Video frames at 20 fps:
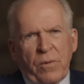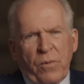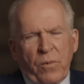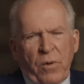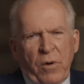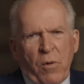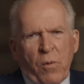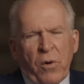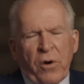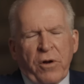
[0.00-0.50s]

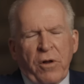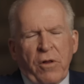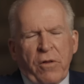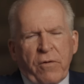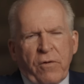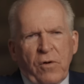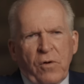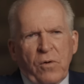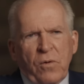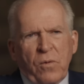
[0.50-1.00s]
We were working
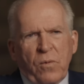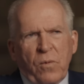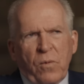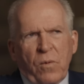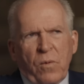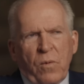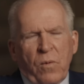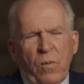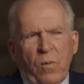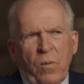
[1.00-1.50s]
through
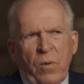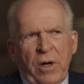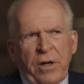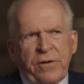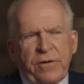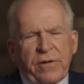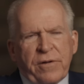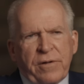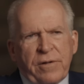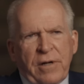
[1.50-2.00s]

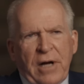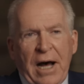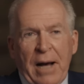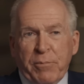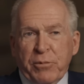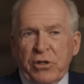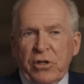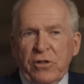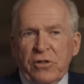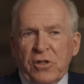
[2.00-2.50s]
what
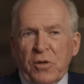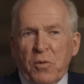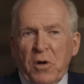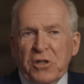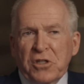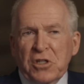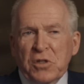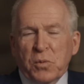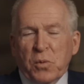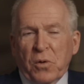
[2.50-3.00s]
options the
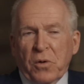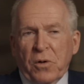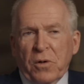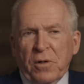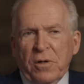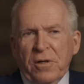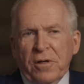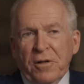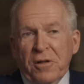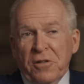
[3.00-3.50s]
Russians were
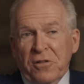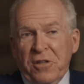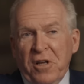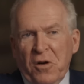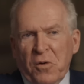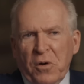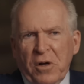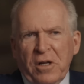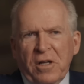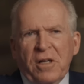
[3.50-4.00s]

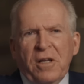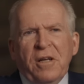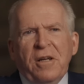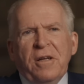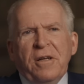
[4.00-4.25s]
considering